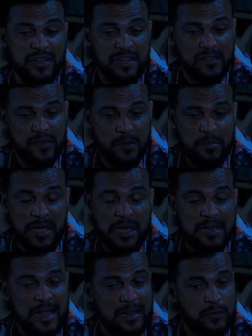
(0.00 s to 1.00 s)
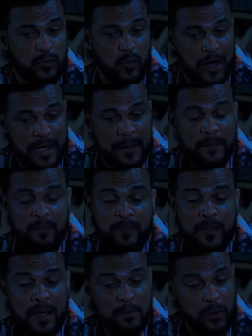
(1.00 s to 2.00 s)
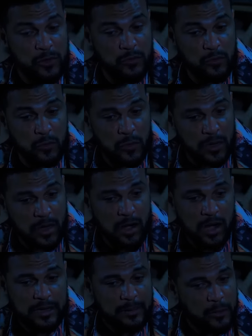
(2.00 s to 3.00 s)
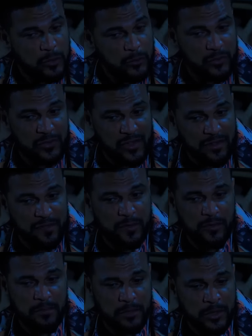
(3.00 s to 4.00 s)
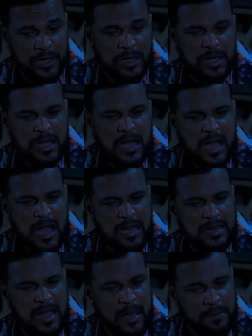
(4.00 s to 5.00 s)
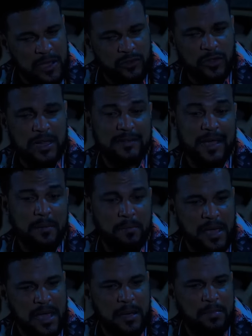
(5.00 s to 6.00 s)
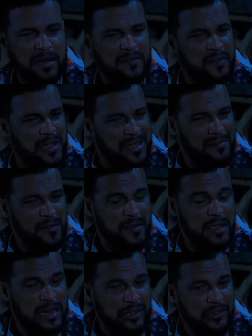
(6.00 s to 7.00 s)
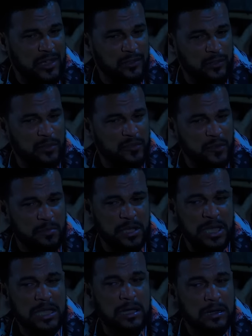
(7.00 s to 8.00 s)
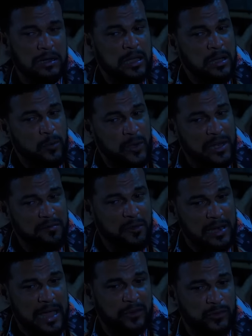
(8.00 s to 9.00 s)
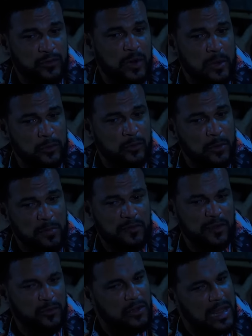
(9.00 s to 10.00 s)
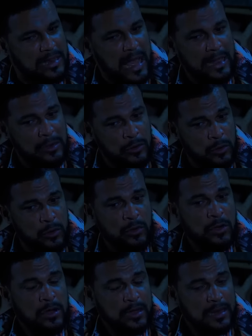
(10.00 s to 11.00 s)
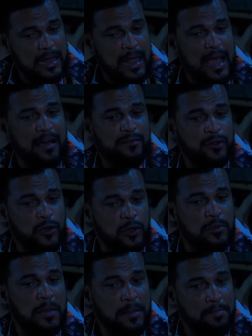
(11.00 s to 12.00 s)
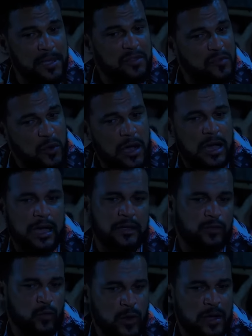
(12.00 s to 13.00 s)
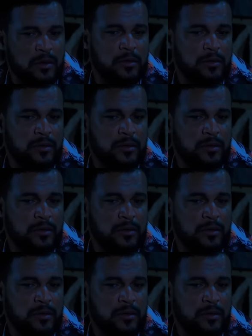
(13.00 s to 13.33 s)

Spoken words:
did for me. And that is why I'm going to work hard. I'm going to save some money. And I make sure that I pay her back for everything that she has done for me. With even extra on top of it. So that I know that I have done my bit for her as well.